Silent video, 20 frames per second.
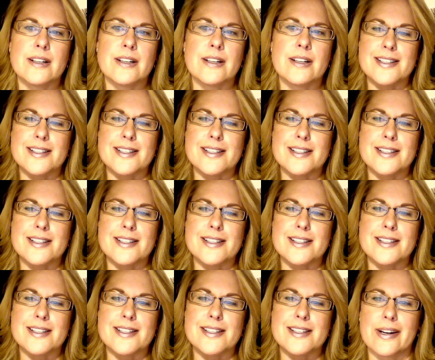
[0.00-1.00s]
is a big
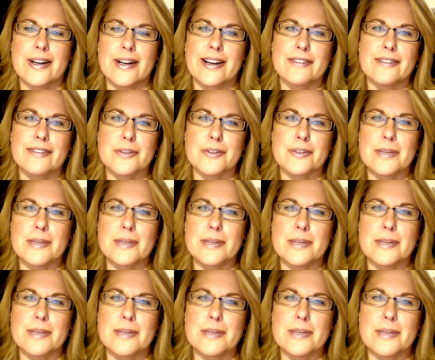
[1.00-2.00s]
way for me
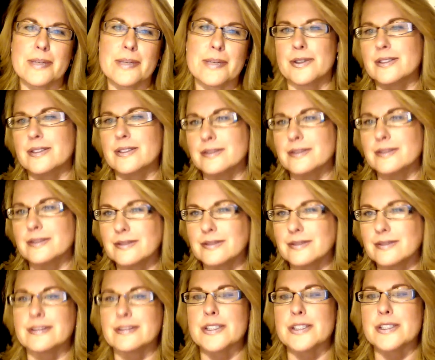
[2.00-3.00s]
to
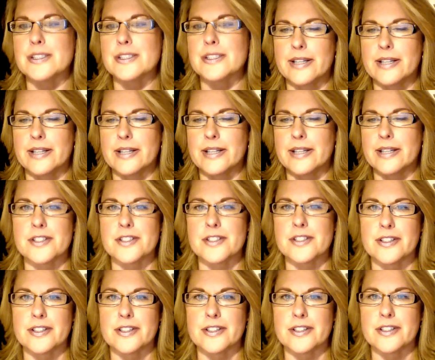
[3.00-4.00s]
entwine
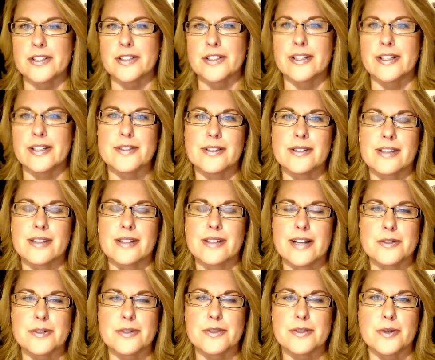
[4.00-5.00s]
culture into the
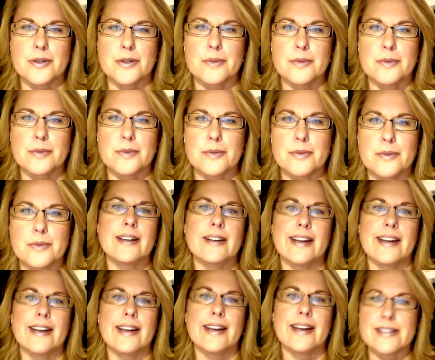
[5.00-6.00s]
classroom.
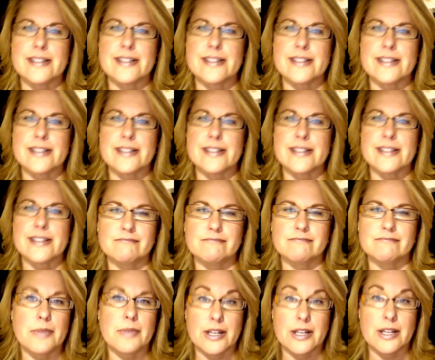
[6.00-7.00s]
Hands-on
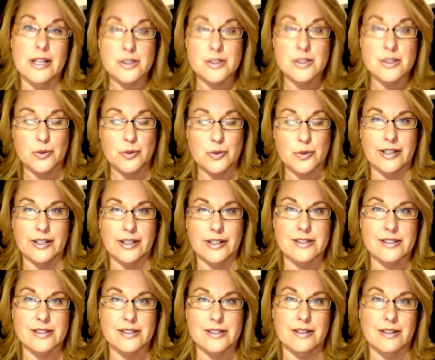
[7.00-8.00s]
things where cadets
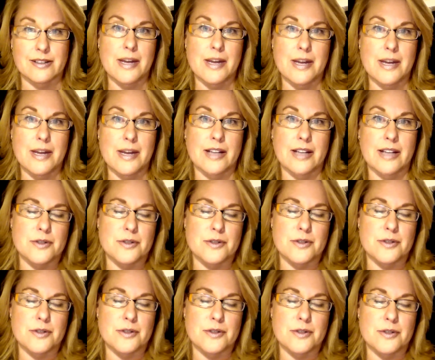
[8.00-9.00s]
can make, or
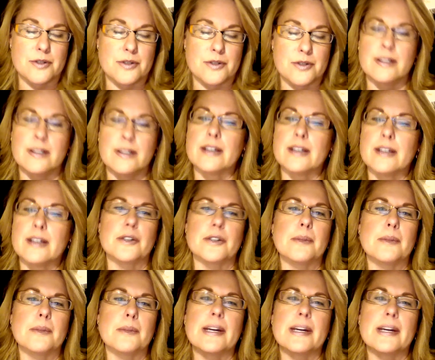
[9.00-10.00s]
students can. You can
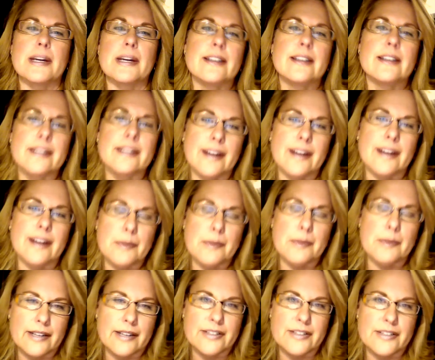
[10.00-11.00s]
make crepe
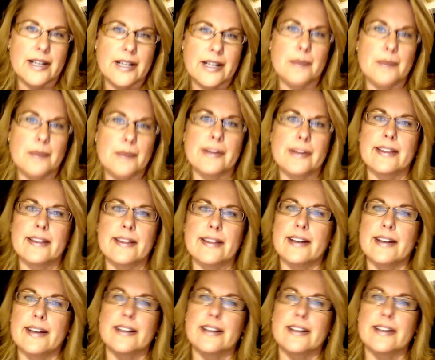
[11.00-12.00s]
ahead of time and they
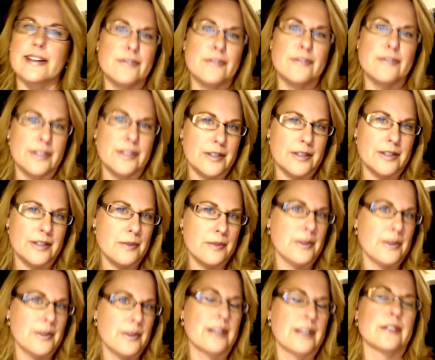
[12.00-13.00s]
can fill them. They
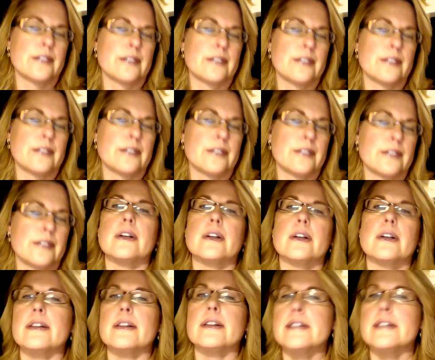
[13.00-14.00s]

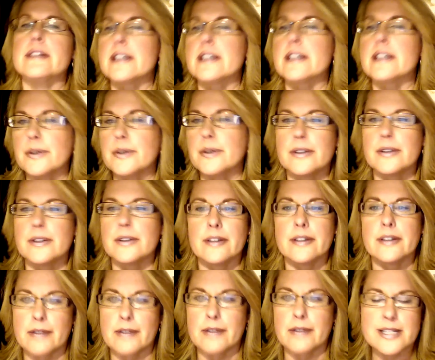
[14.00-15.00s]
can decode a
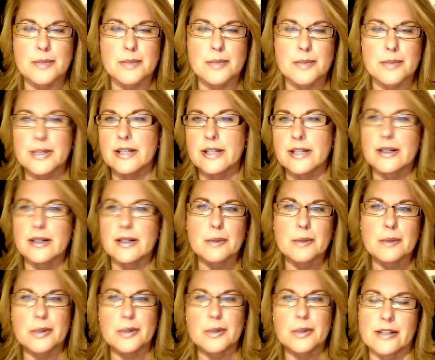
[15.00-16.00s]
recipe,
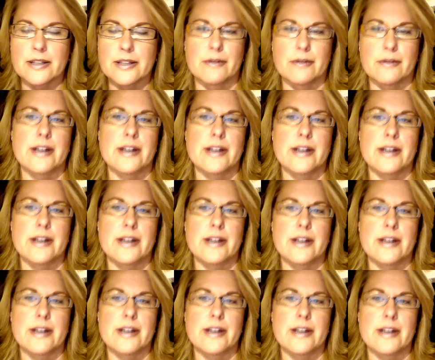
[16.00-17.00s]
put it in the right
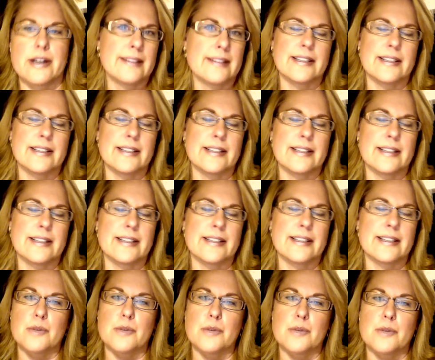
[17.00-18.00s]
order. They can watch
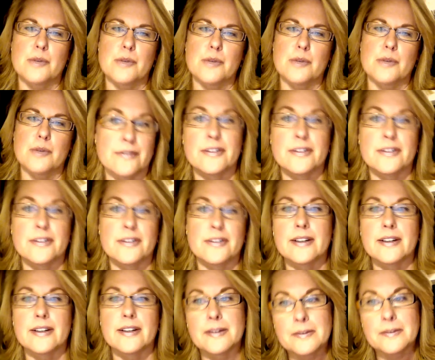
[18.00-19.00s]
part of
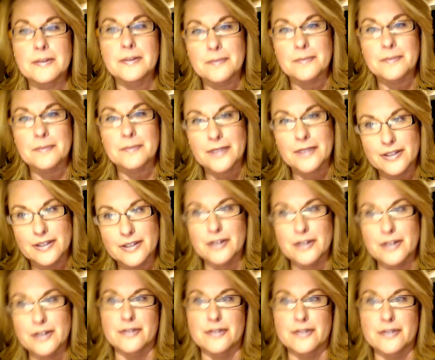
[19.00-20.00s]
a video of
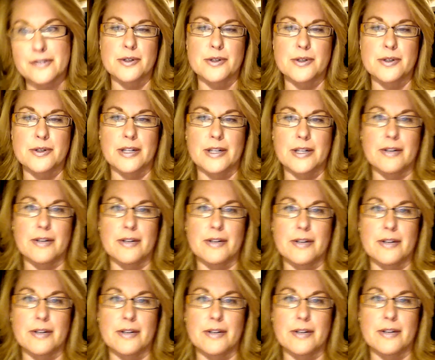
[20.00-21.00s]
someone doing a
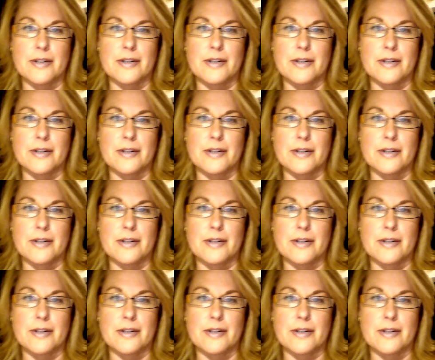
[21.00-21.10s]
recipe,